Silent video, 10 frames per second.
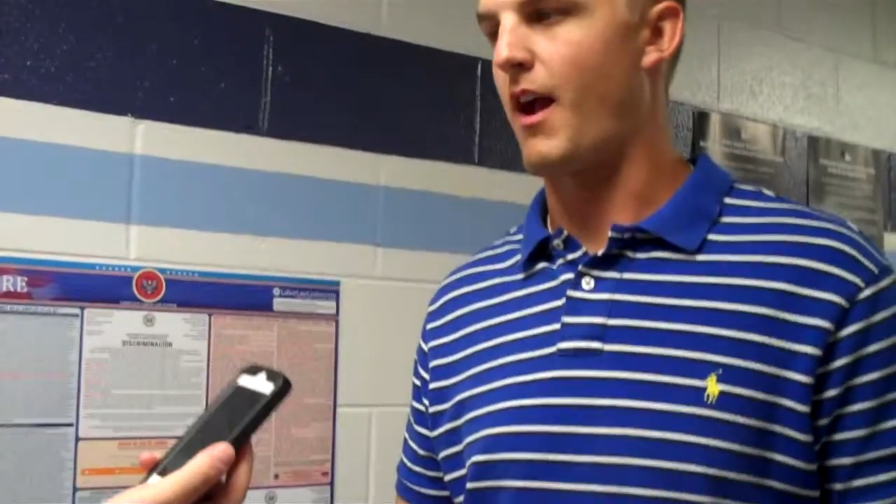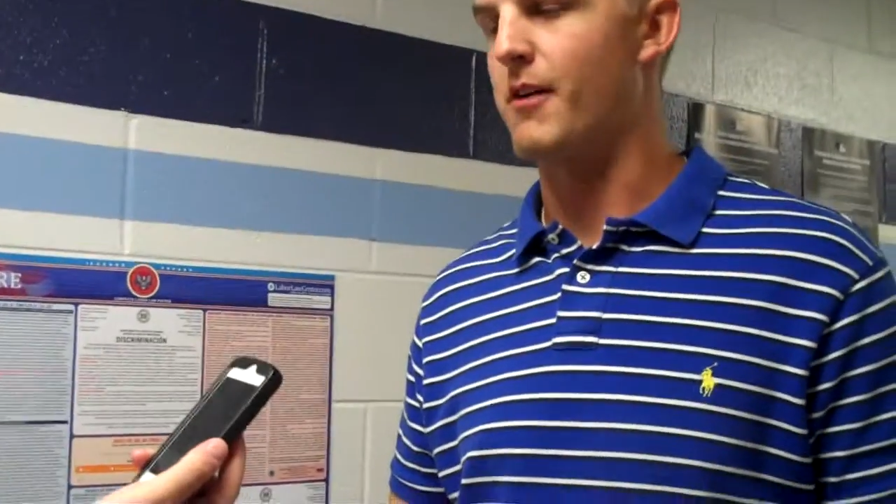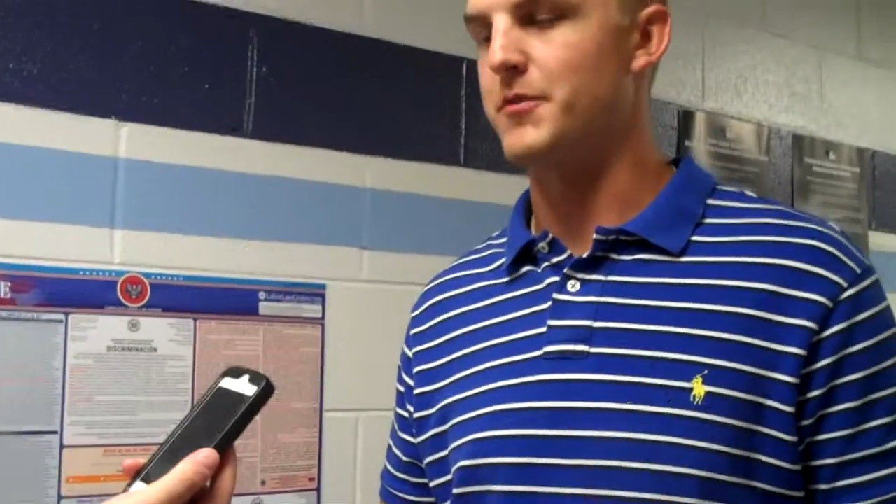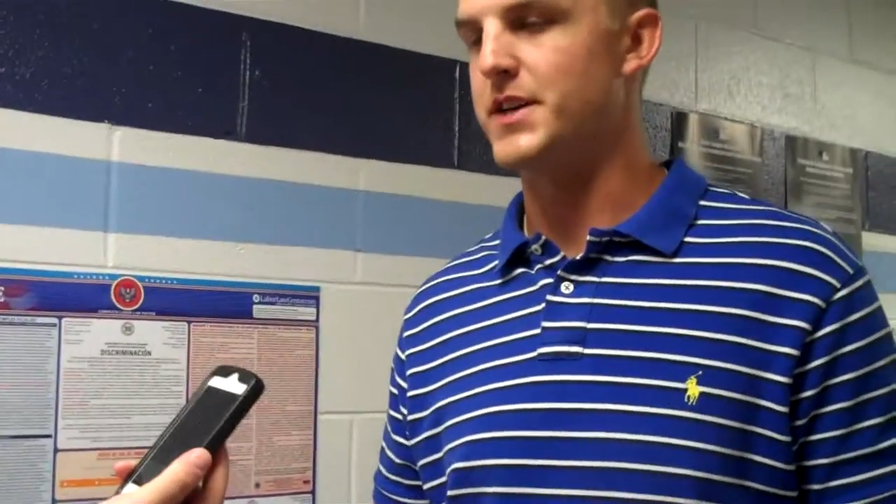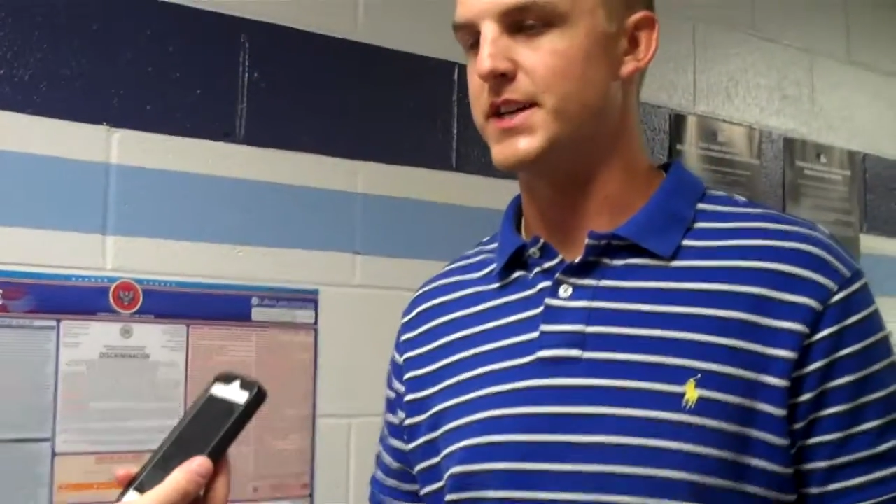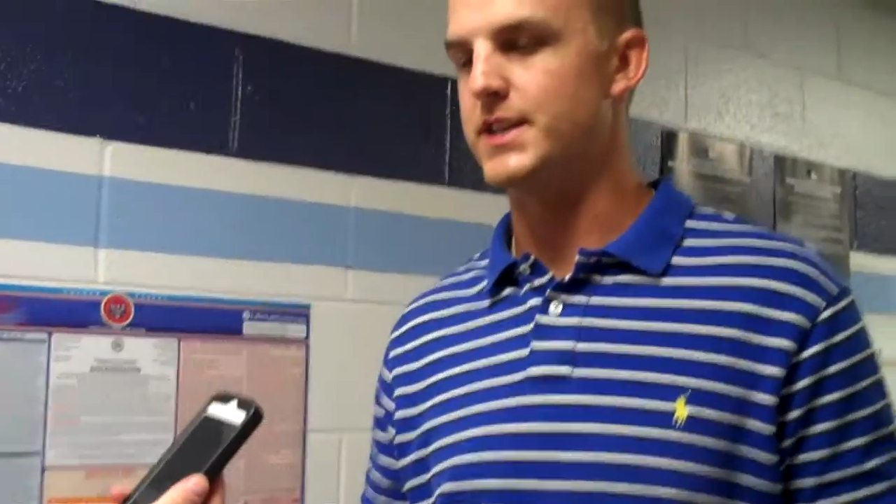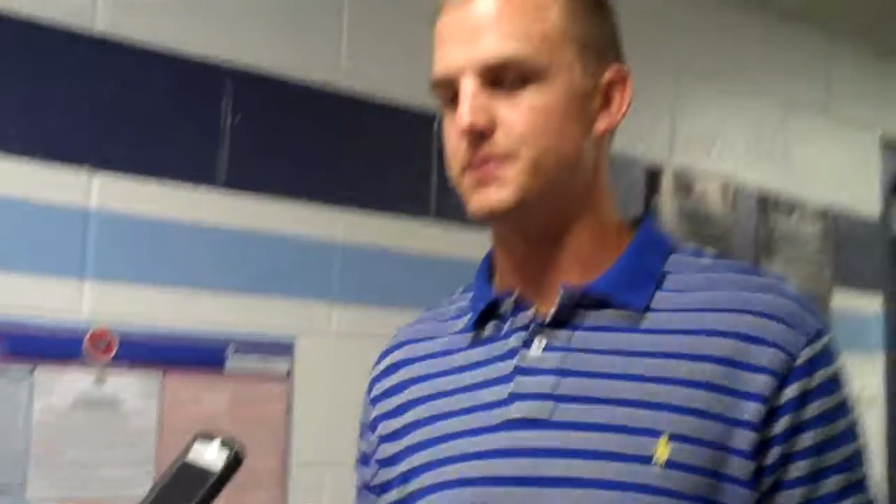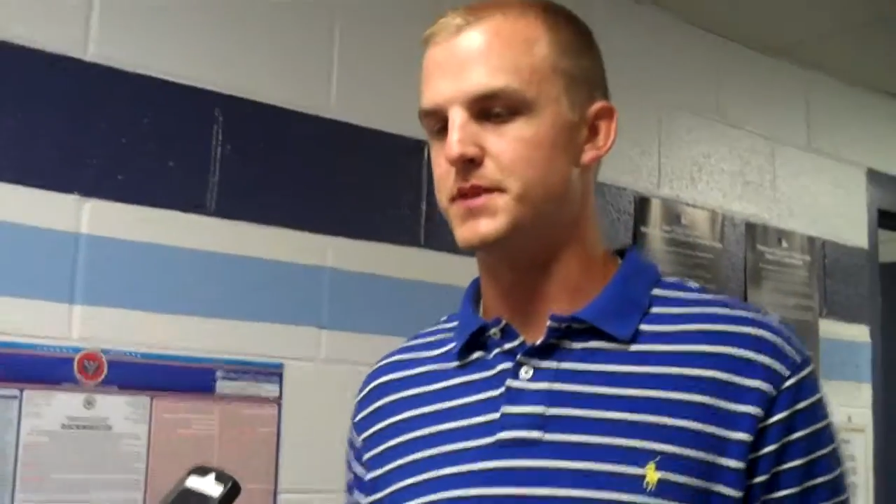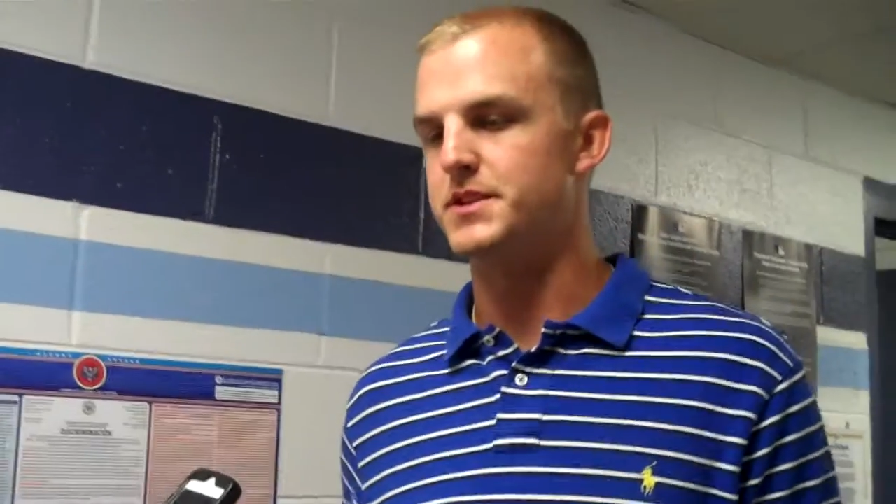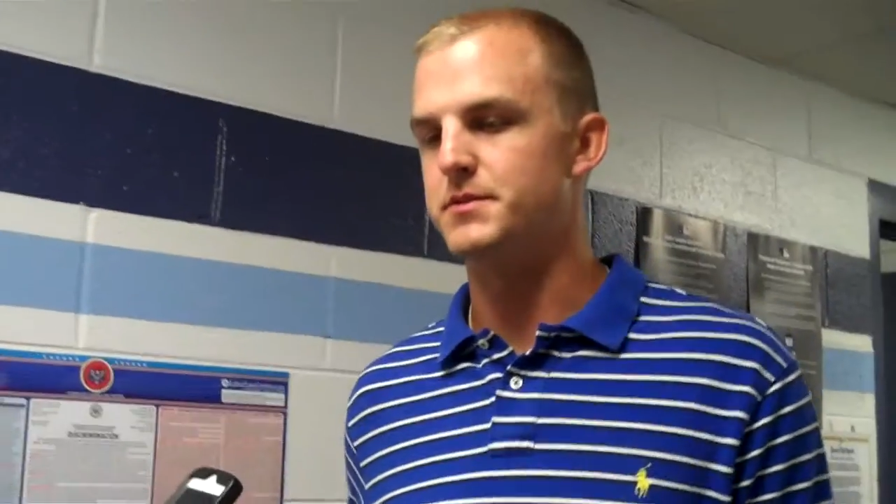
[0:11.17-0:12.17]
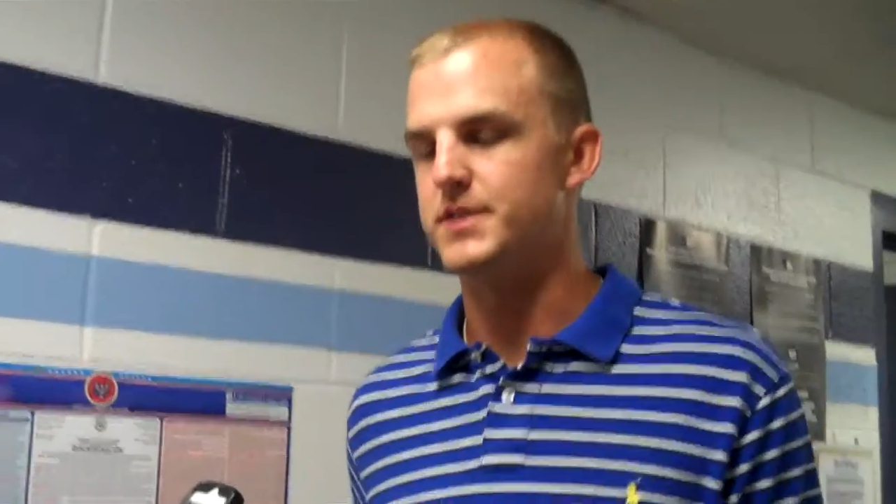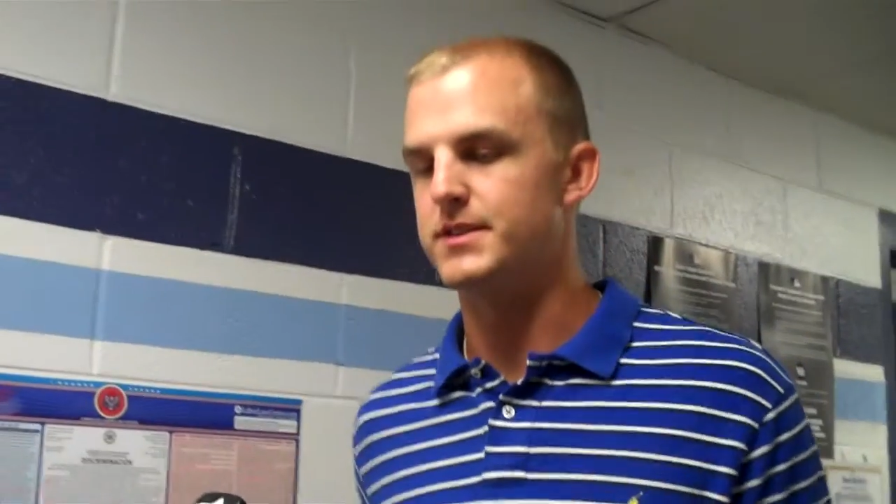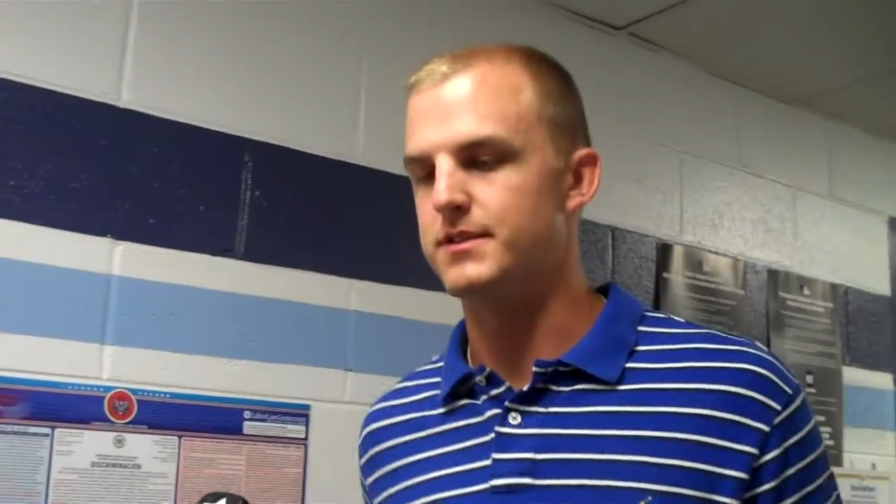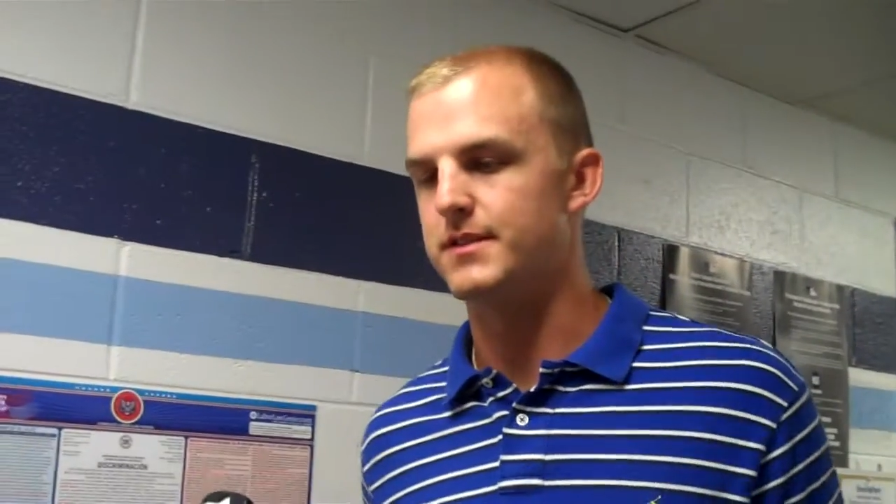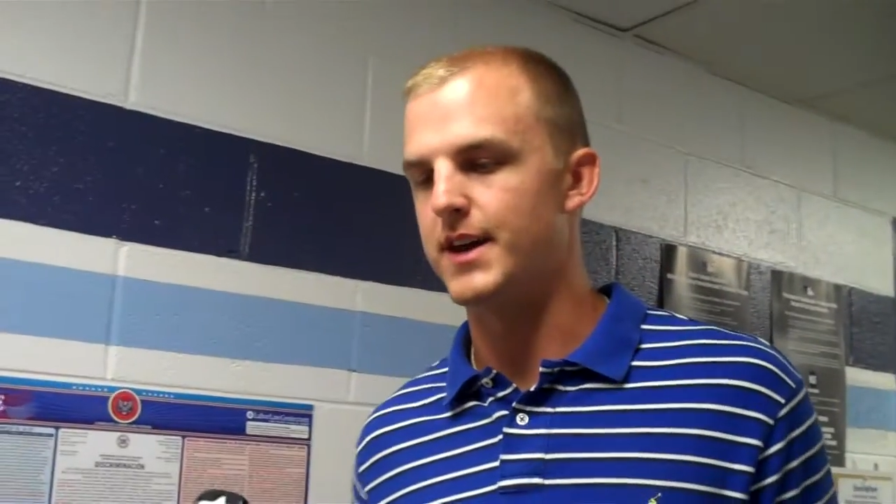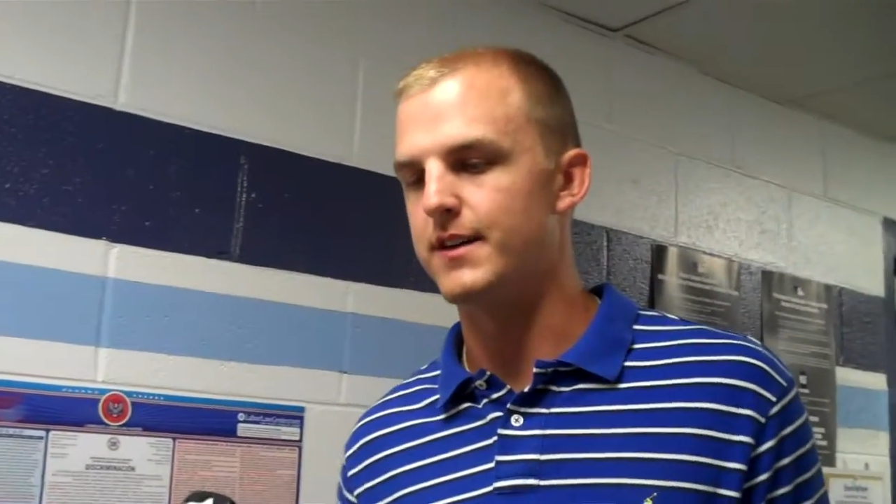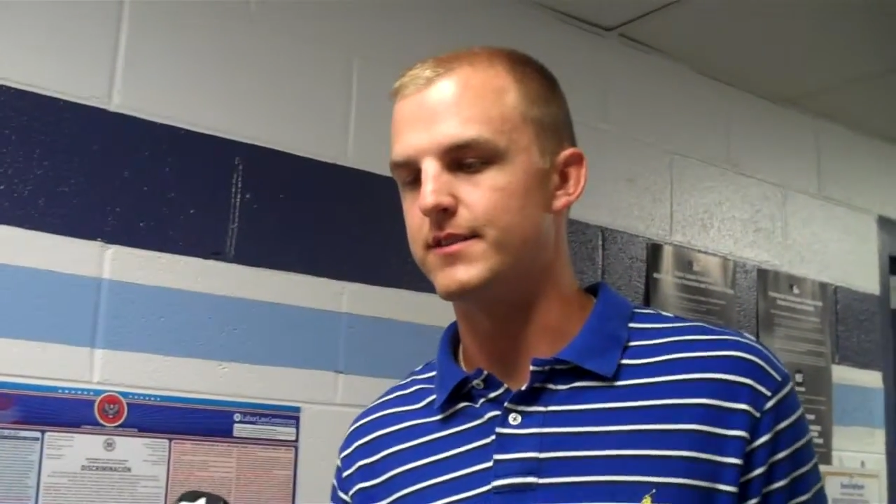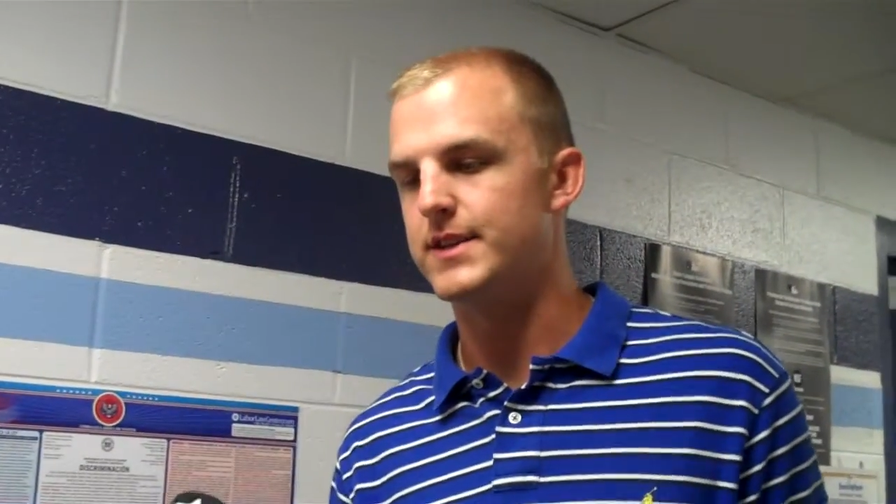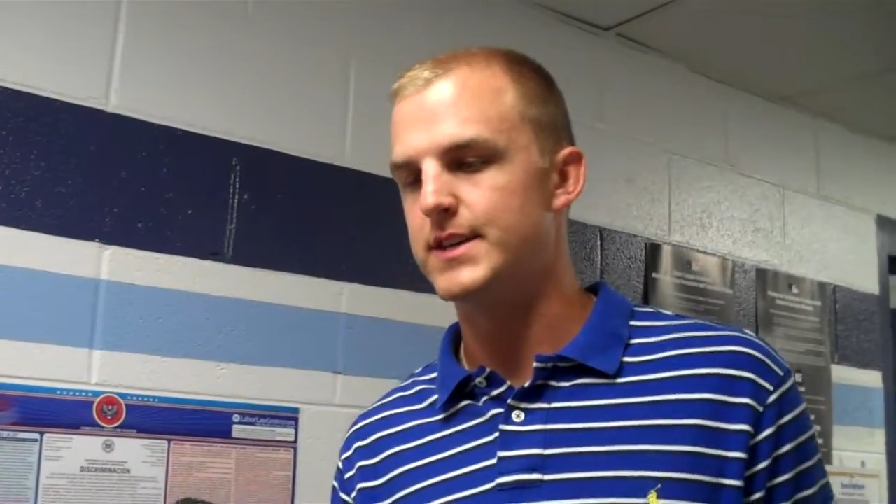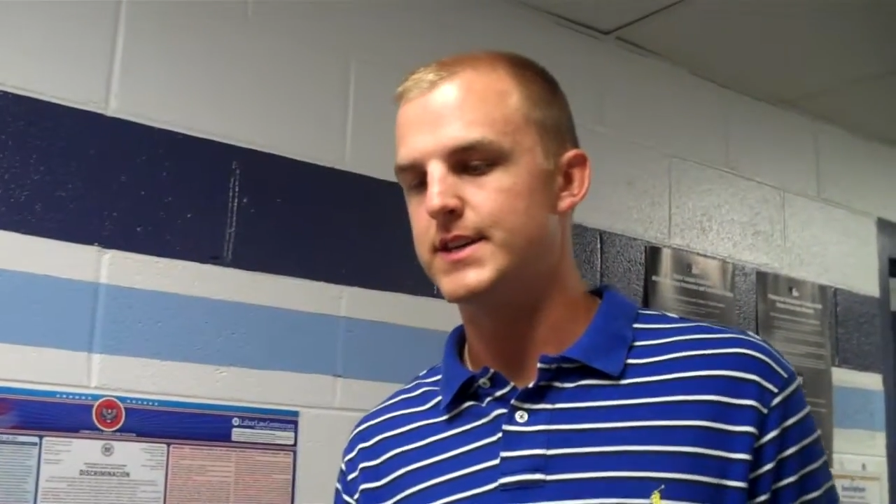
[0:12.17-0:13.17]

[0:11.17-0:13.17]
I don't think any of the pitches really stood out.